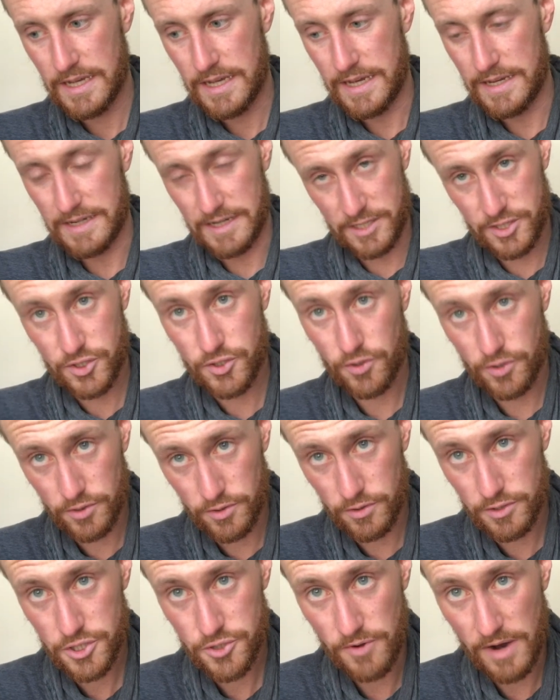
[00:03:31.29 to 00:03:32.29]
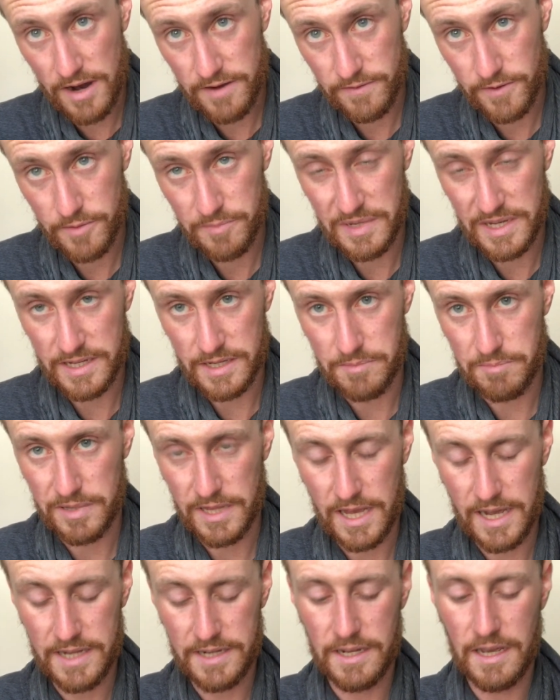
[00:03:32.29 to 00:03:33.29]
an external driver being
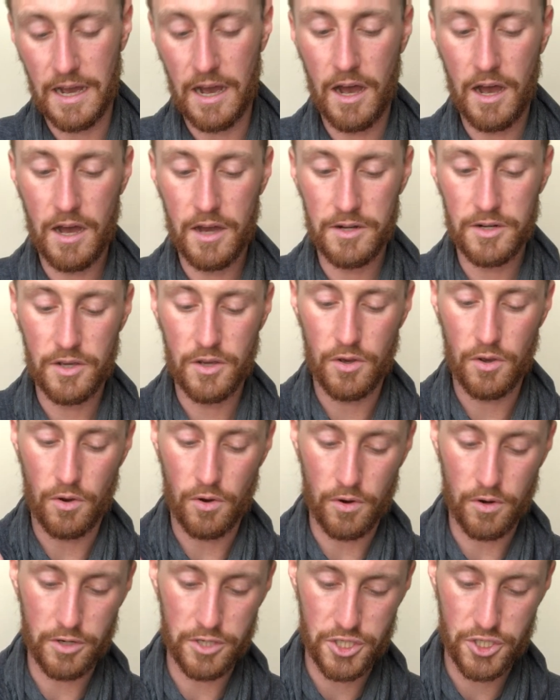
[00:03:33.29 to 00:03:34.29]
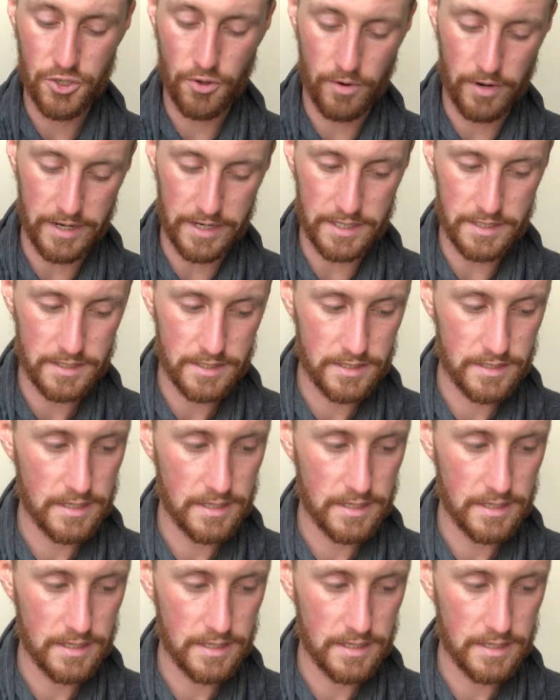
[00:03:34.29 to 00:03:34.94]
applied on our joint,